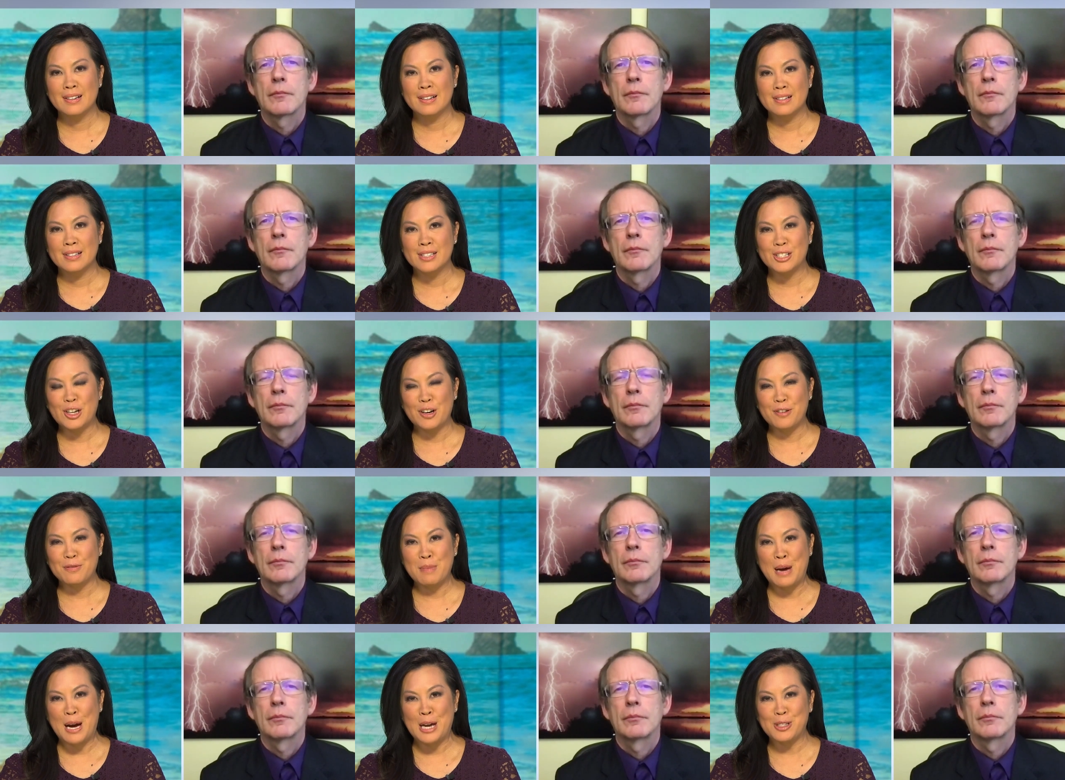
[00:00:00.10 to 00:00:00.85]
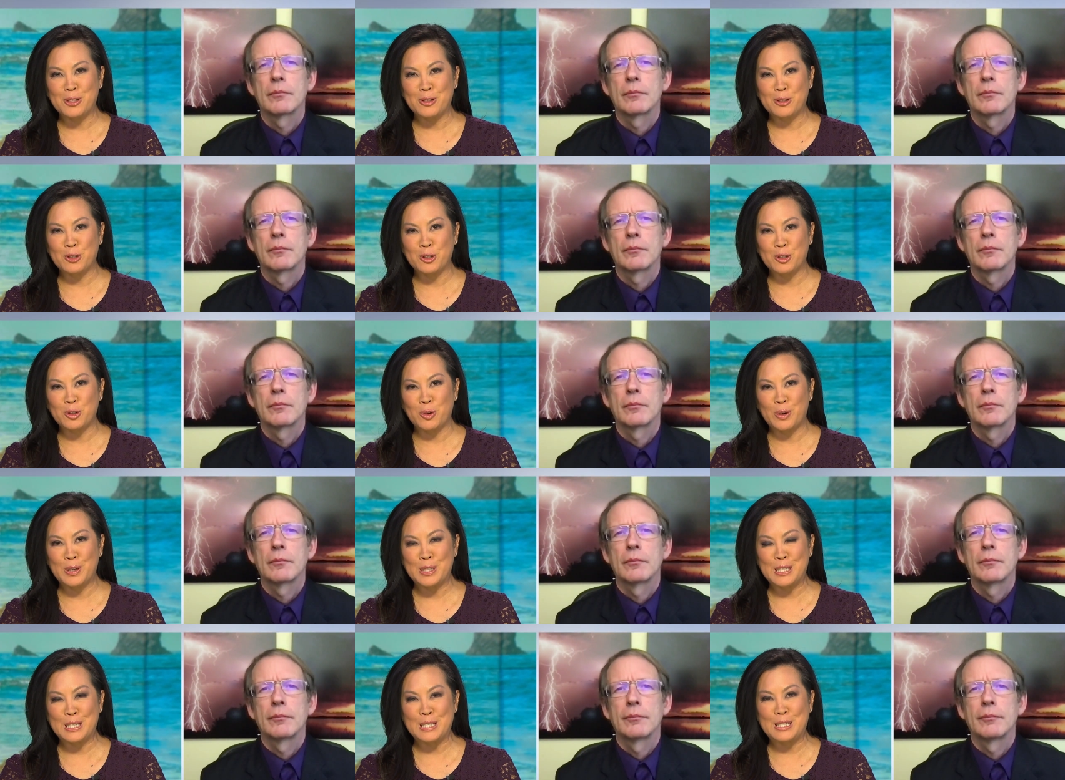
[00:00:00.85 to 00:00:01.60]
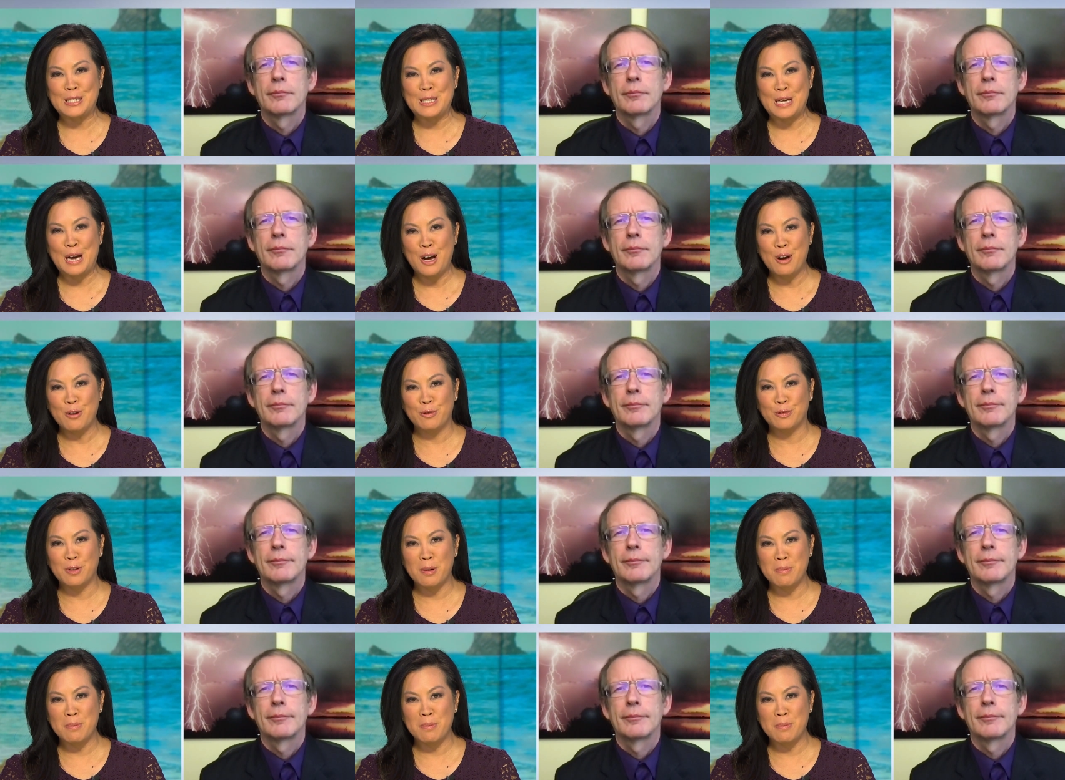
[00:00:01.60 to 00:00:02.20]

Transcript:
Speaker 1: Jeff Masters joins us now from